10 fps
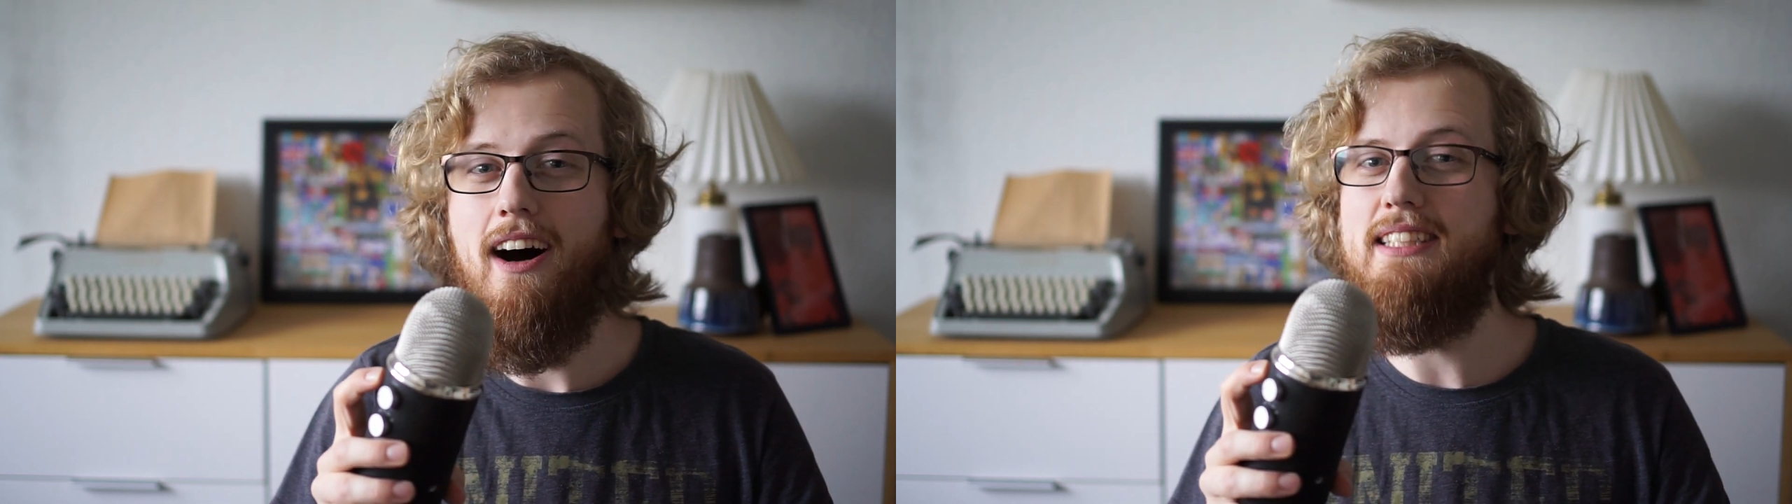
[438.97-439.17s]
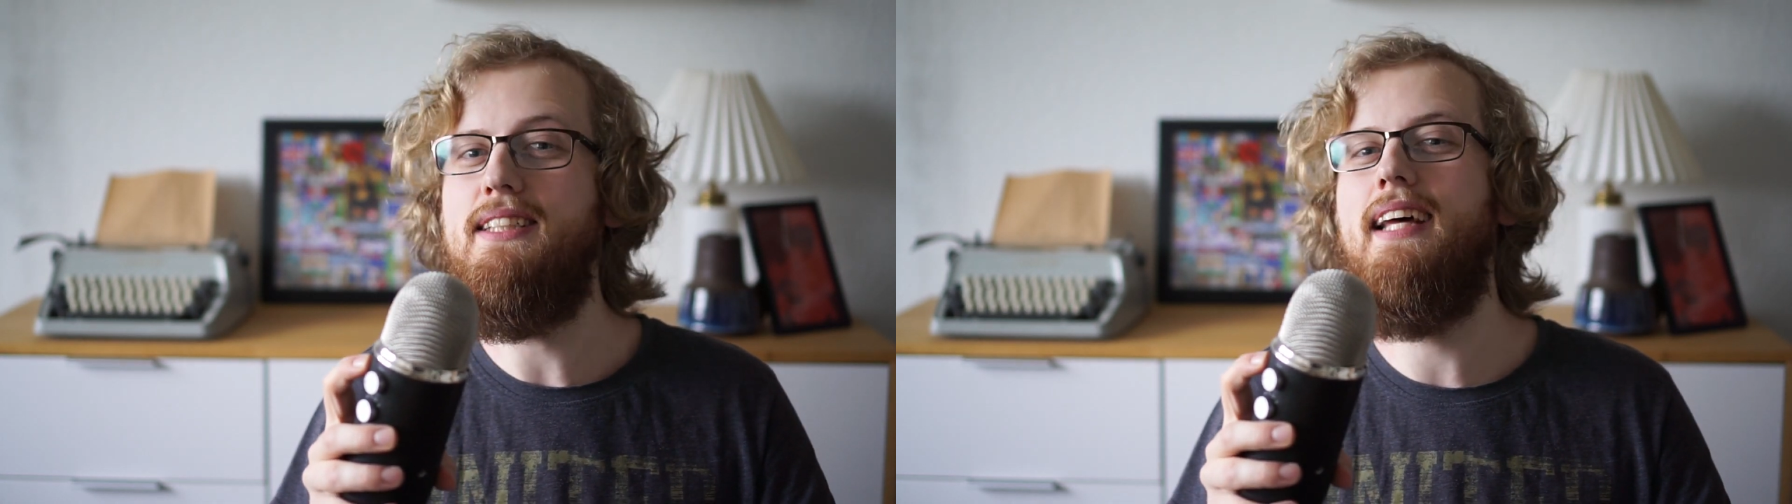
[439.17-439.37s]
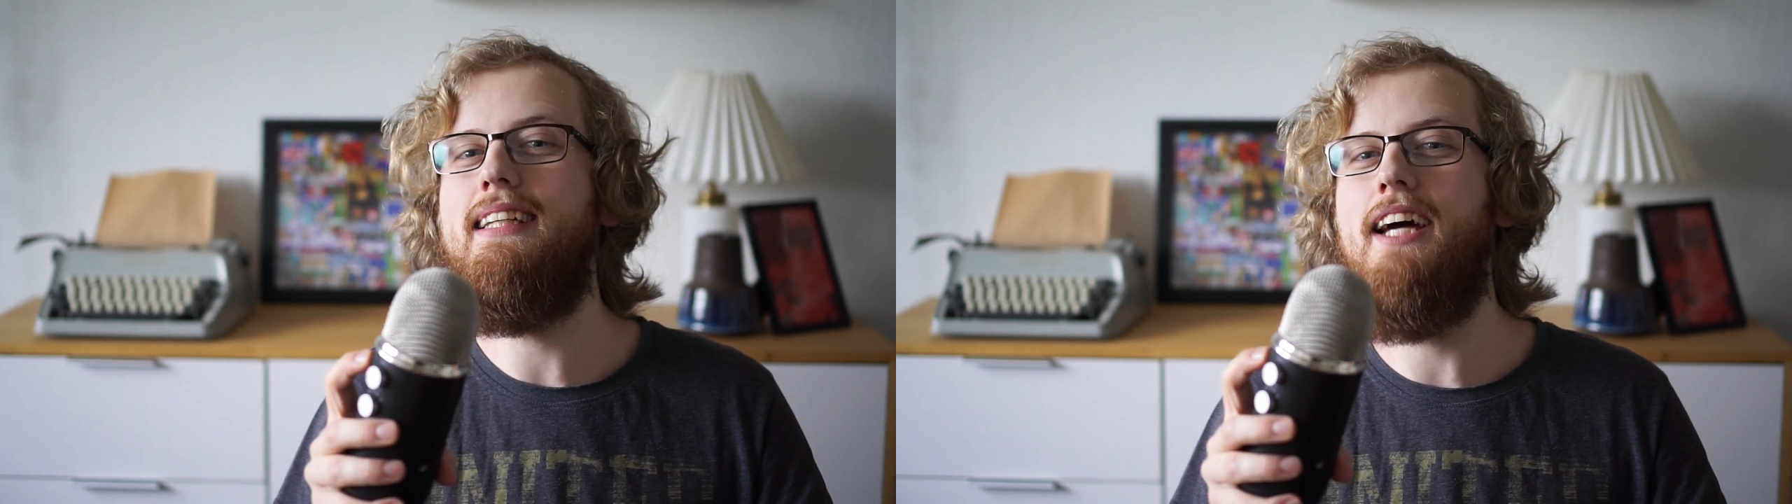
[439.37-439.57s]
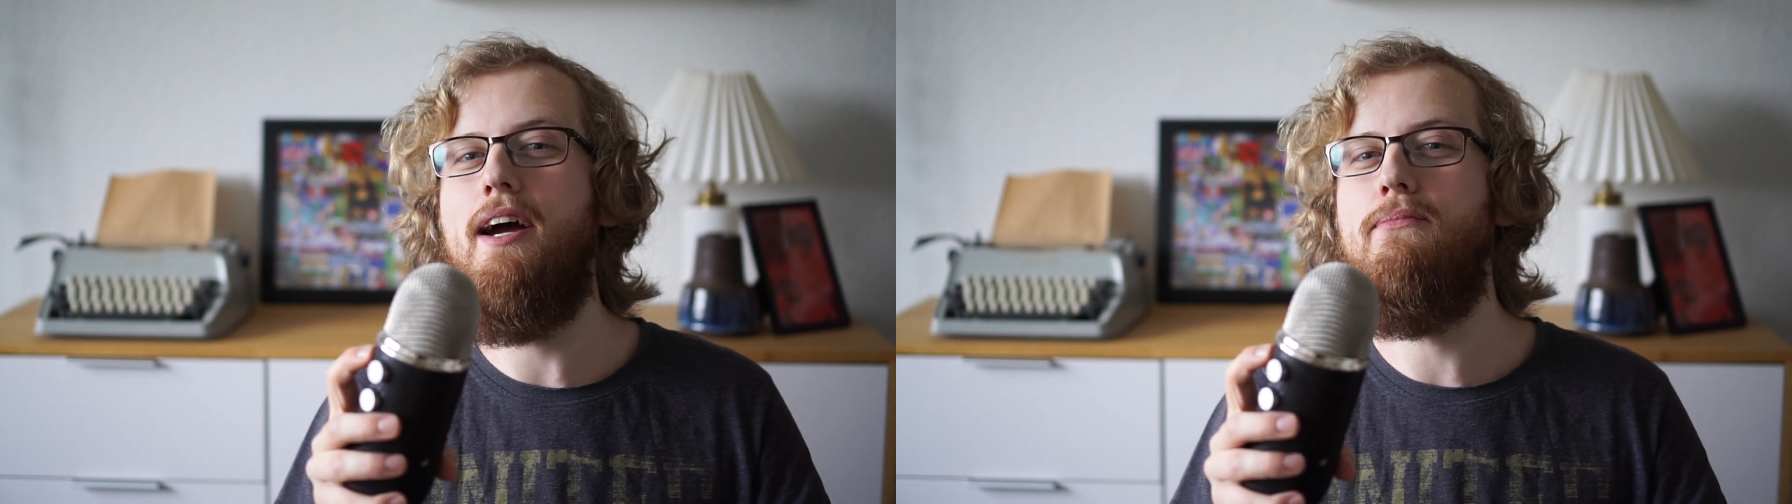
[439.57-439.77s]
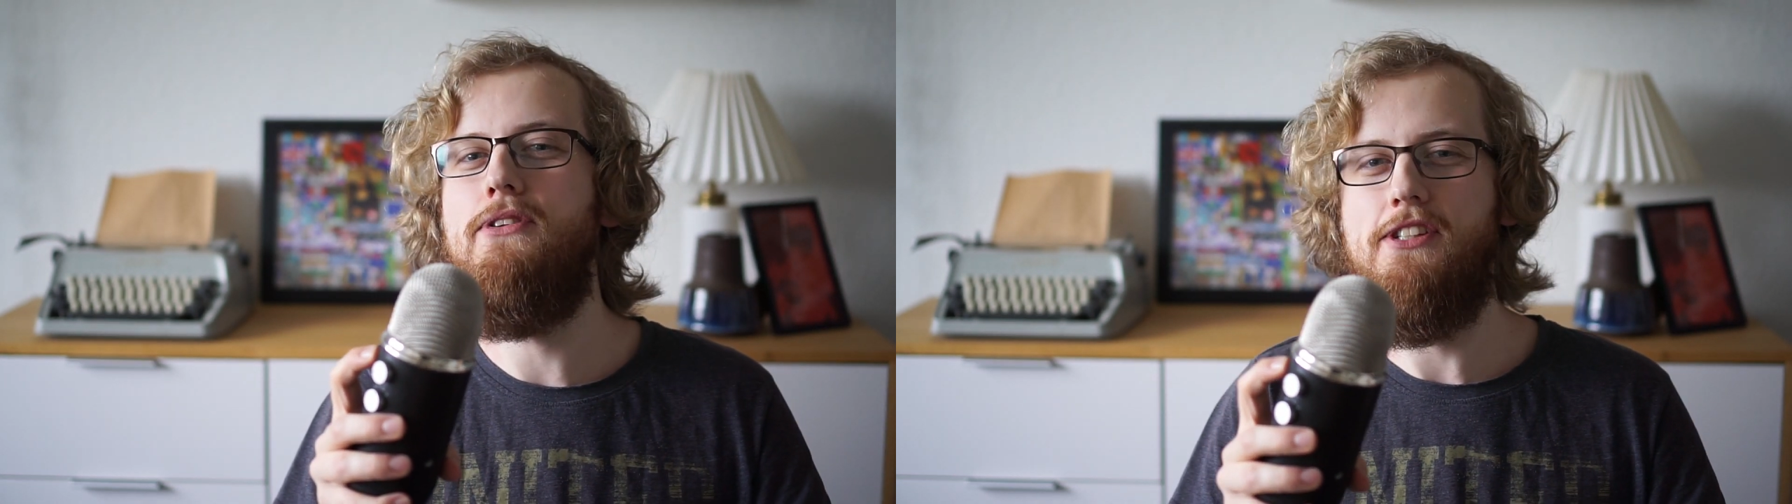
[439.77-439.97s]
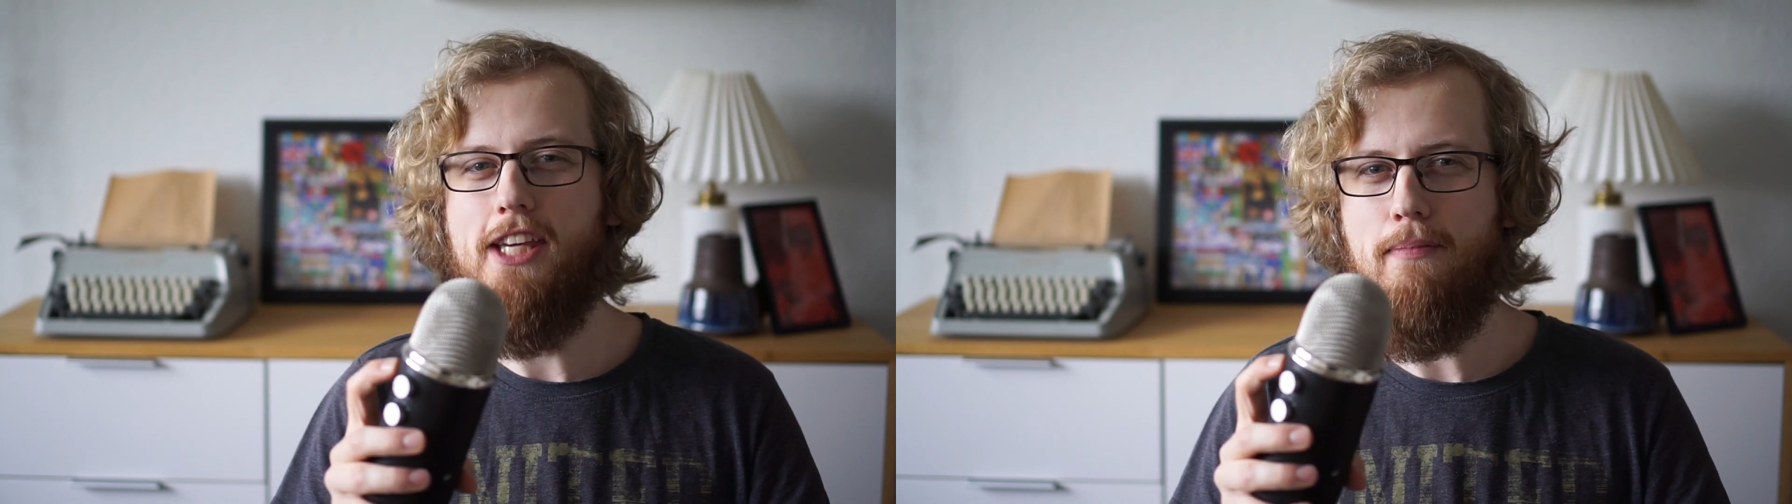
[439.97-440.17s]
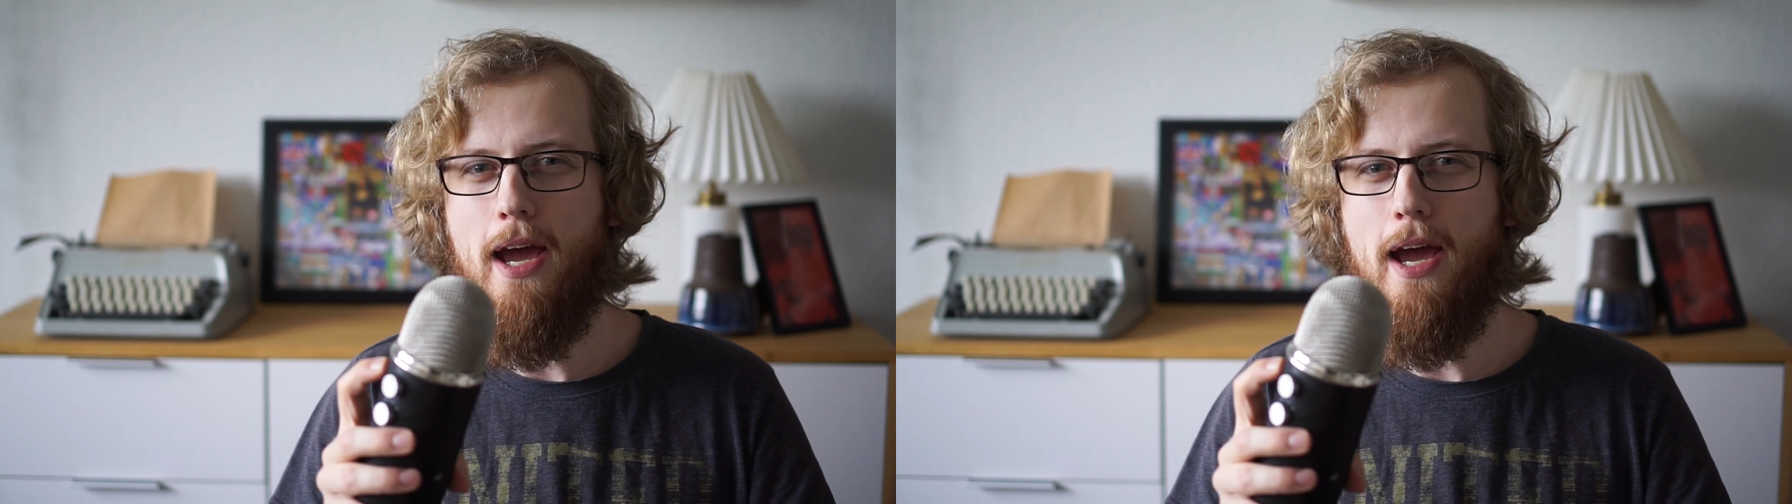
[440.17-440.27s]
until next time, just keep